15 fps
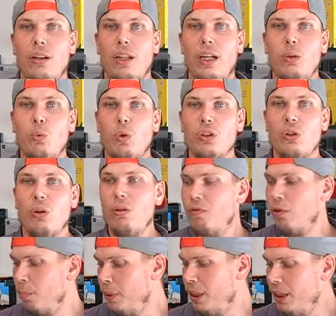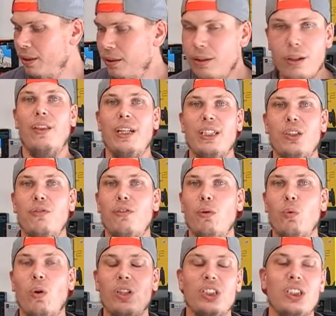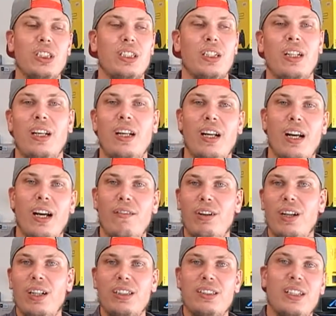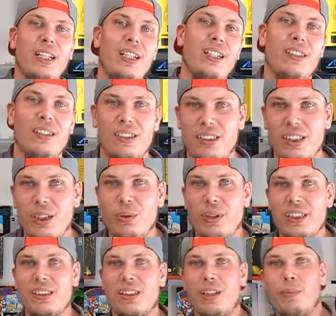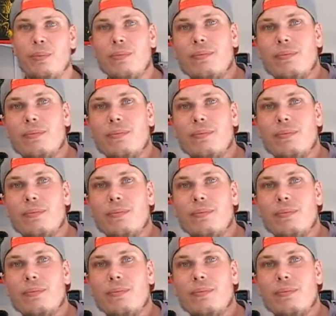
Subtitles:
That was all from me. Thank you for watching. Have a nice day. See you next time.